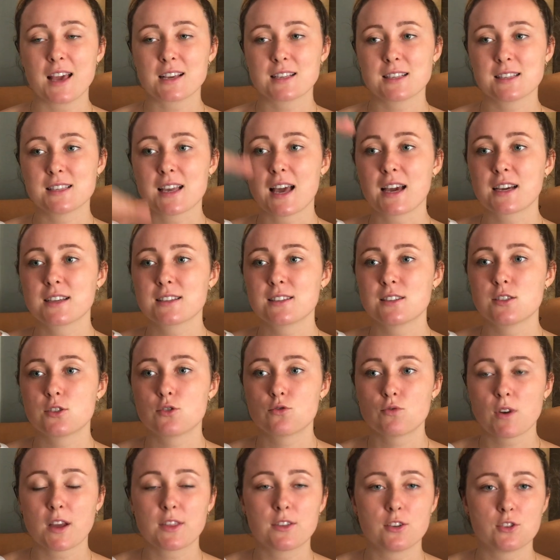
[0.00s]
exact
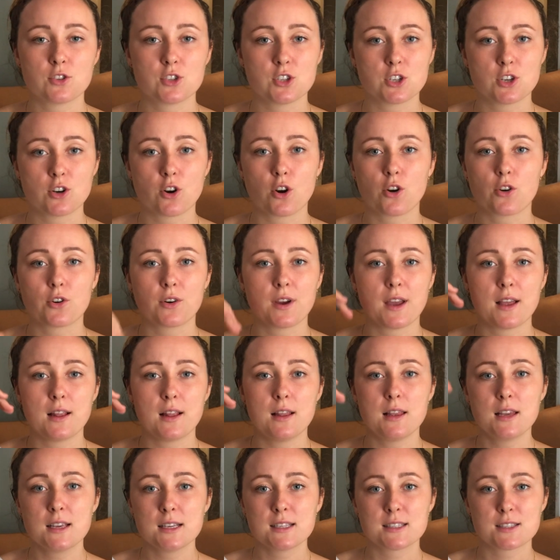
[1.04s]
strategy or a
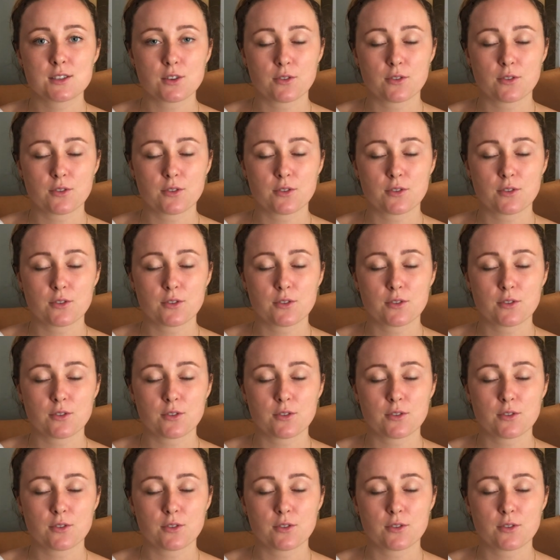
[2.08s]
list